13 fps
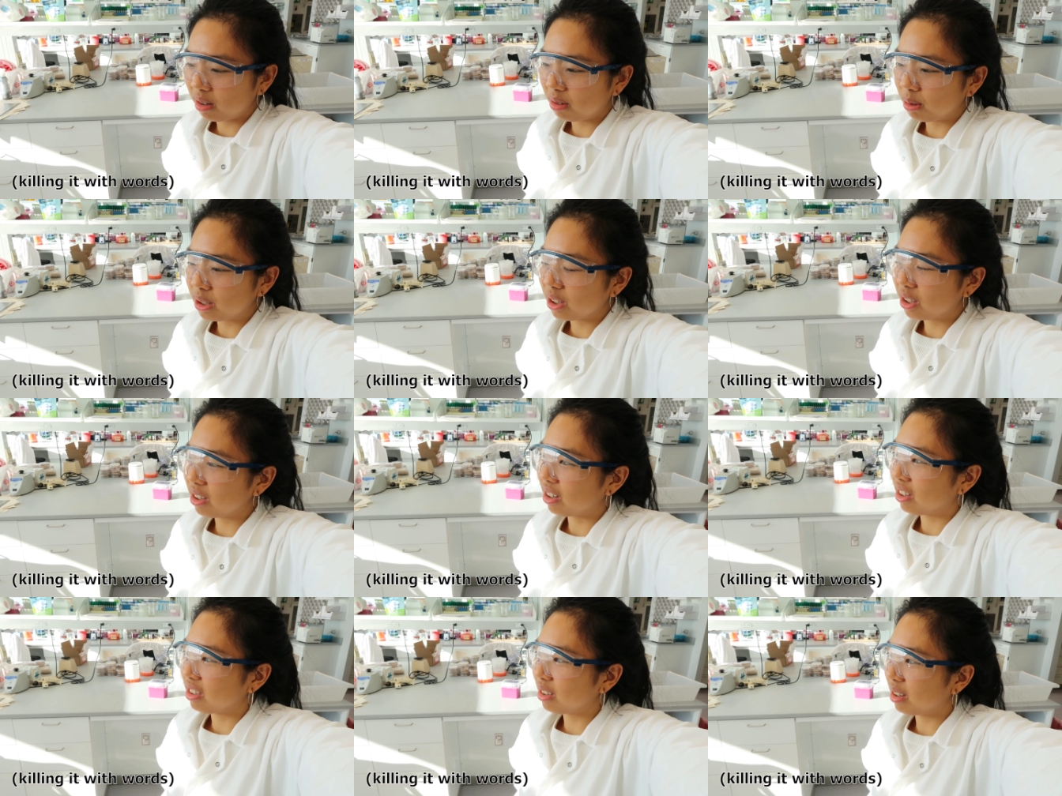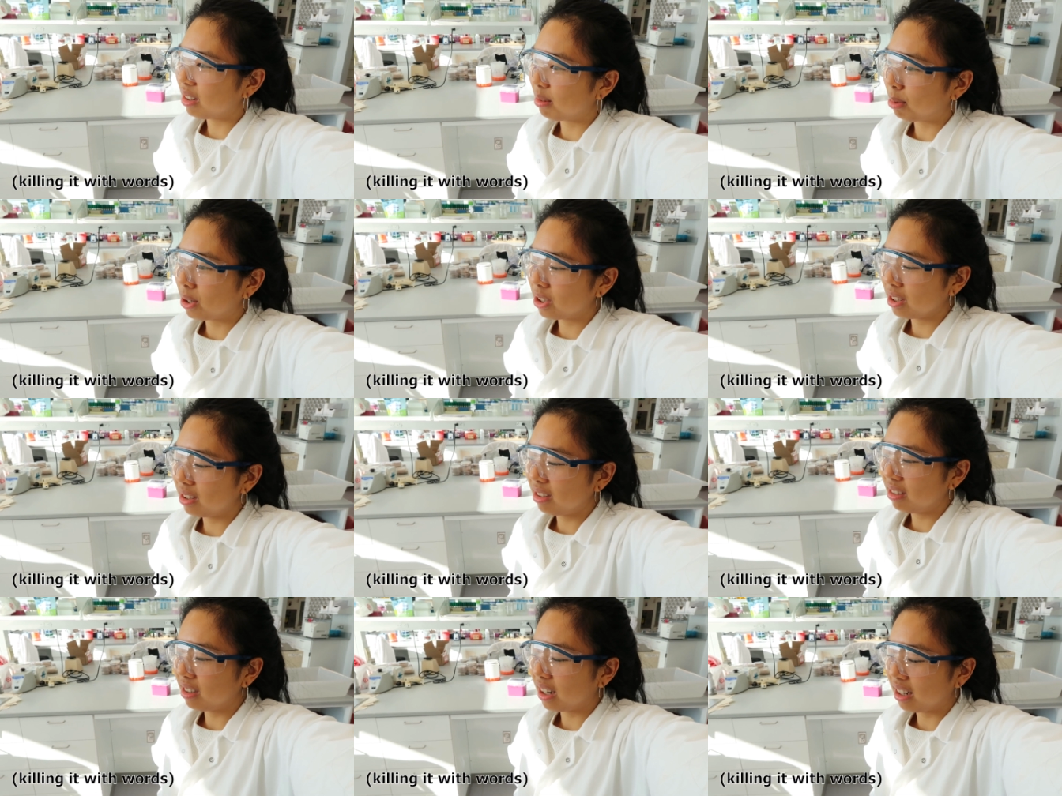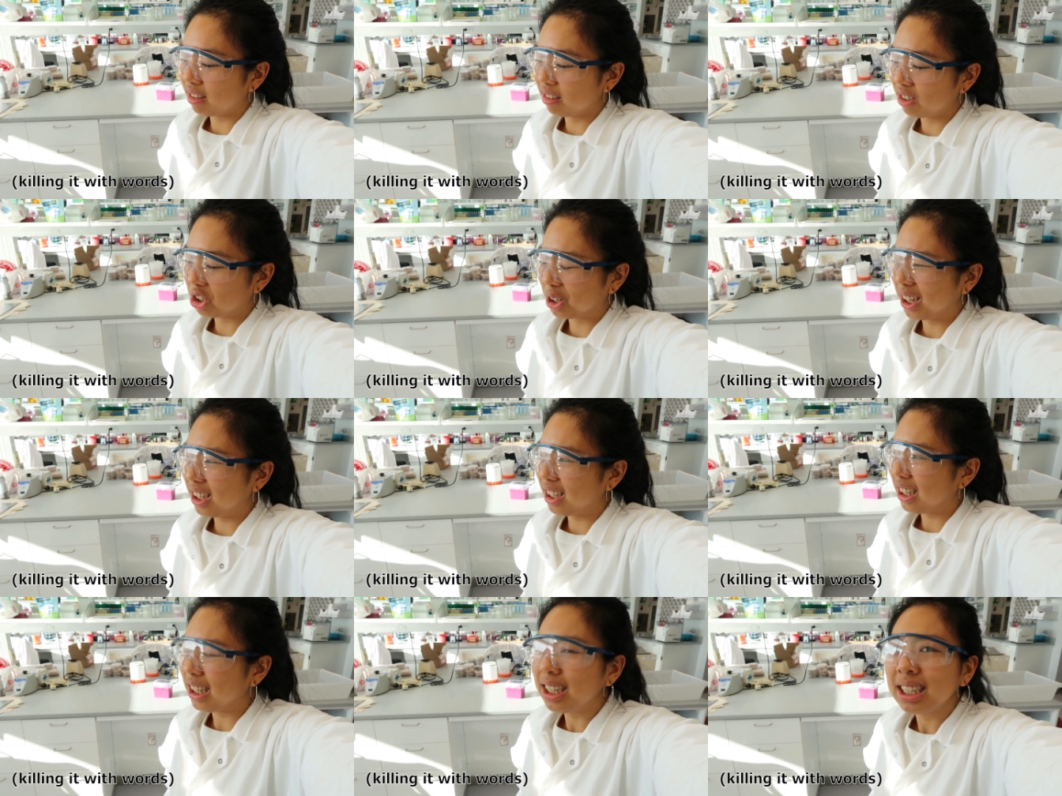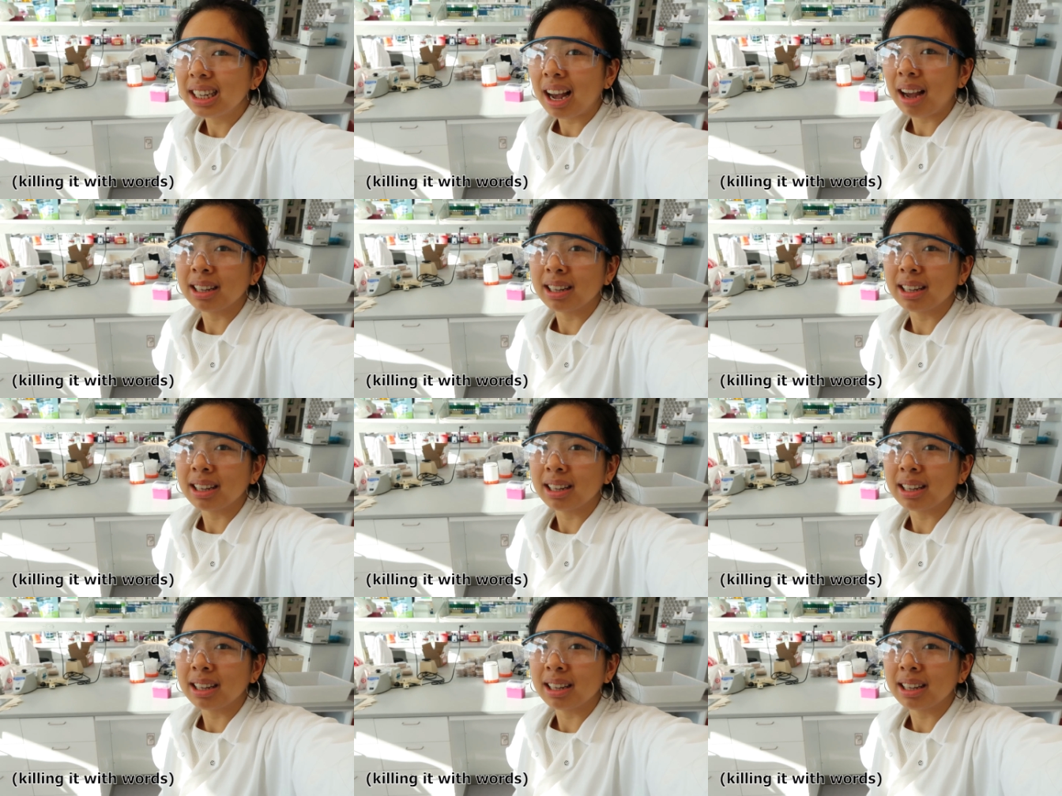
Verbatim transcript: a person that's a trainee,